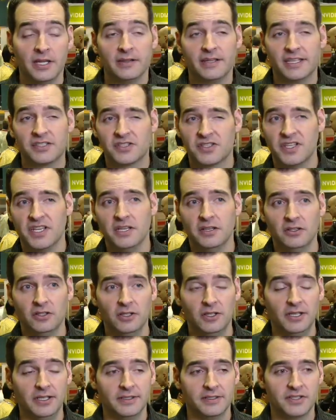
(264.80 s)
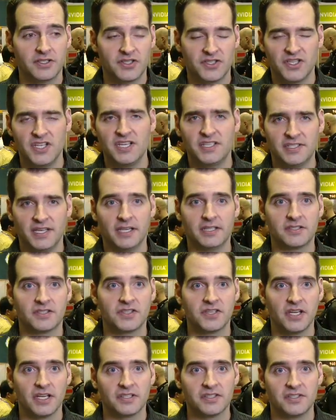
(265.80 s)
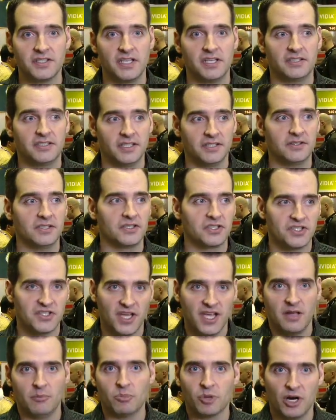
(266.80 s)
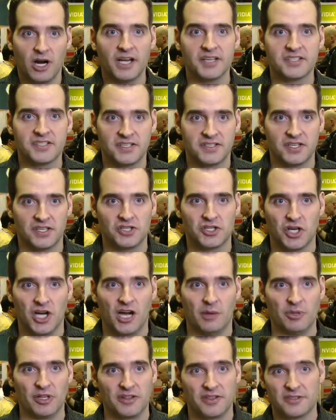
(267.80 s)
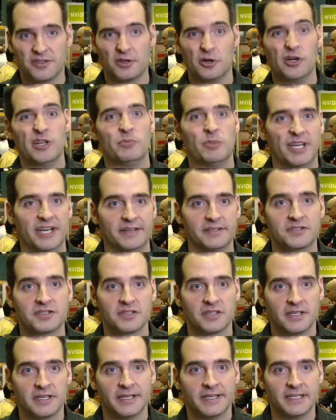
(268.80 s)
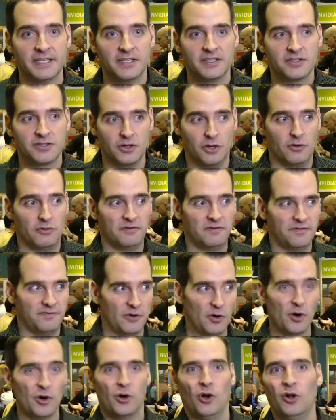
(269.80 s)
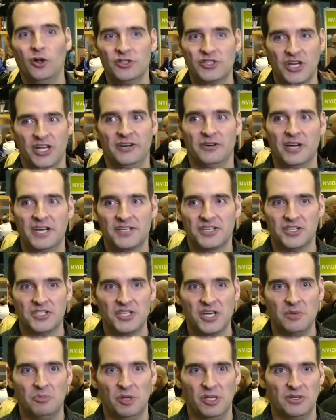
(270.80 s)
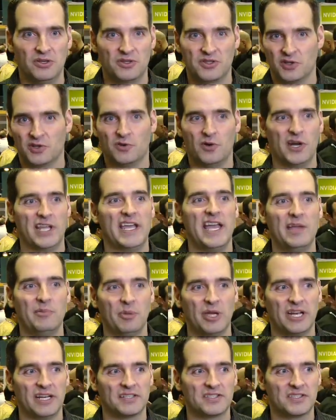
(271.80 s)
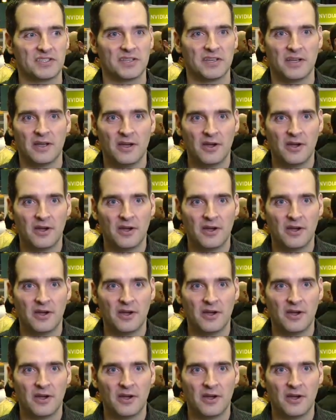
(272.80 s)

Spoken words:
That single C1060 did the same processing job in 30 minutes. So 4 old generation GPUs at 28 minutes,